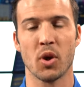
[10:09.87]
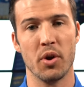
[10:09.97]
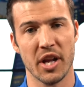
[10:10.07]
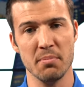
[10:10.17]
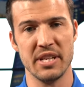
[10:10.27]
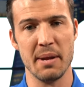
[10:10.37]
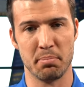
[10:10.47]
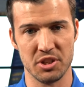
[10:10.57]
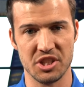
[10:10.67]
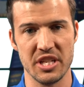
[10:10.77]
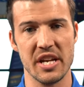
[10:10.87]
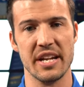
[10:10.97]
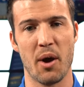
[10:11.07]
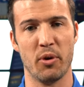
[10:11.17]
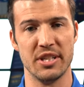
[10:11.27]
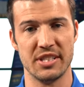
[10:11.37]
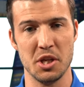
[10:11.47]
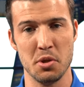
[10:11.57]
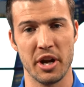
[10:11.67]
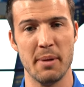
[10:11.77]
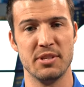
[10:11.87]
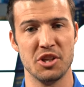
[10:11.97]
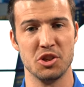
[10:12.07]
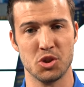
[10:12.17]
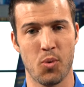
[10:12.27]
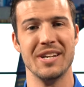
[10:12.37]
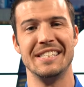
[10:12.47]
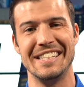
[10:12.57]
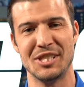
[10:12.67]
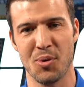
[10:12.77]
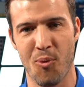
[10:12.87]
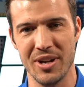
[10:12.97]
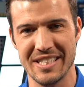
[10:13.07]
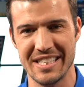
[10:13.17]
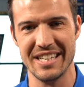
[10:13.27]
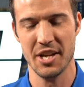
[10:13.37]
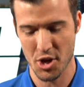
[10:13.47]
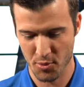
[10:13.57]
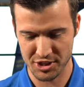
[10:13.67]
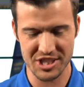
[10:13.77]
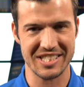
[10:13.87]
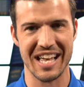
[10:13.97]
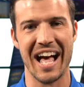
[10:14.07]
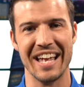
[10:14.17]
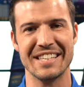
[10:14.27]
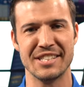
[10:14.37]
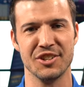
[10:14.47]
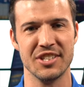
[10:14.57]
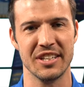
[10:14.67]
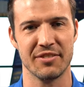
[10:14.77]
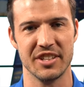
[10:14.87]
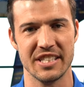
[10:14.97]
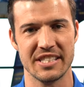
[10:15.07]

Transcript: When it comes to 8%, I want to see you there, 8% Nation 2020. We just signed, sealed, and delivered the